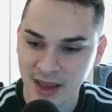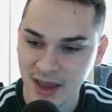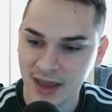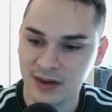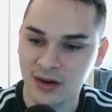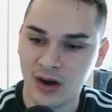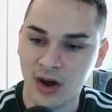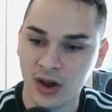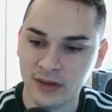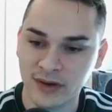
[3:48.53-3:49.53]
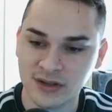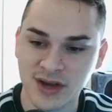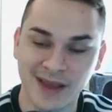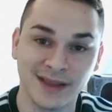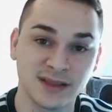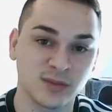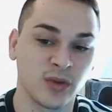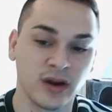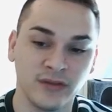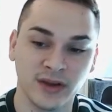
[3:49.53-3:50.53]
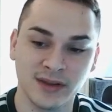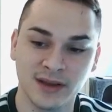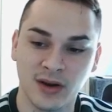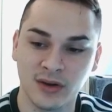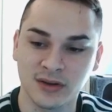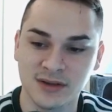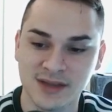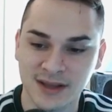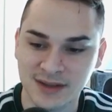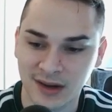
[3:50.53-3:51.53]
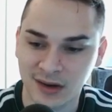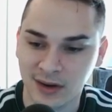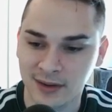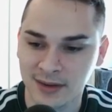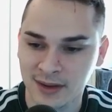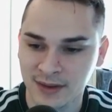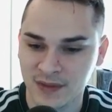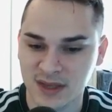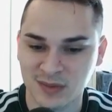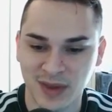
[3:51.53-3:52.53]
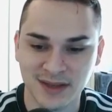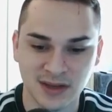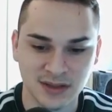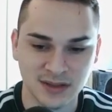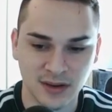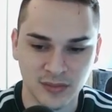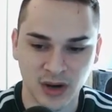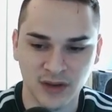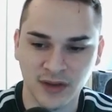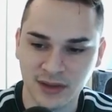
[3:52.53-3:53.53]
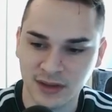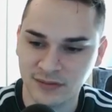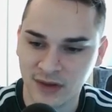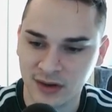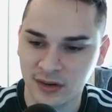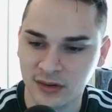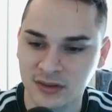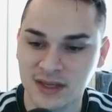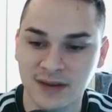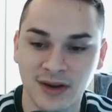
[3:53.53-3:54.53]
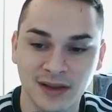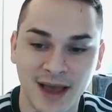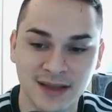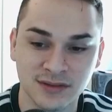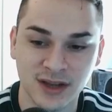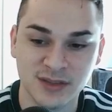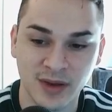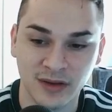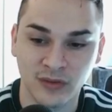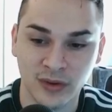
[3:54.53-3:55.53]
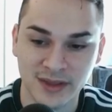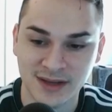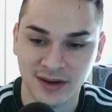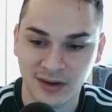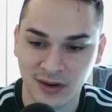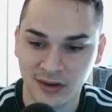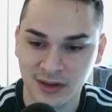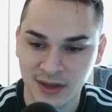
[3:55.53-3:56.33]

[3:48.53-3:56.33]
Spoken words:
and all of our dragons perfectly go towards that Town Hall. This base is perfectly funneled. Save our last rage spell for the Town Hall.